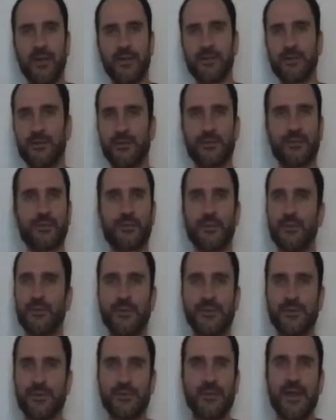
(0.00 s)
Anderson
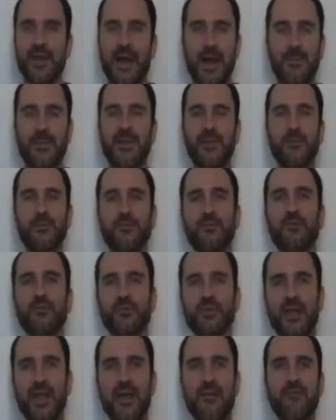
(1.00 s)
Silva. I mean, he was
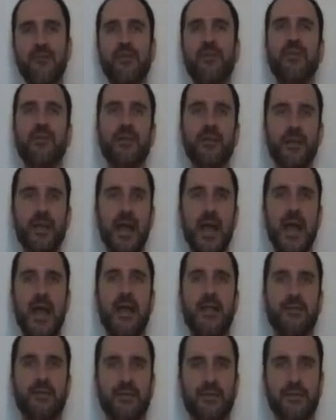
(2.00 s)
using everything he
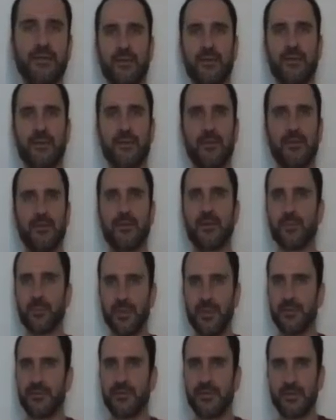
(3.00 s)
had to
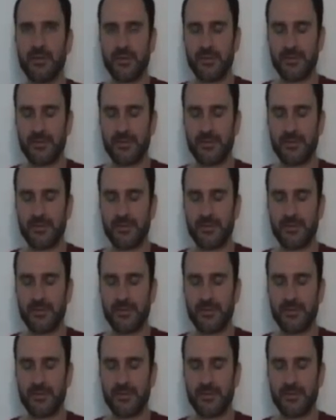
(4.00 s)
compete.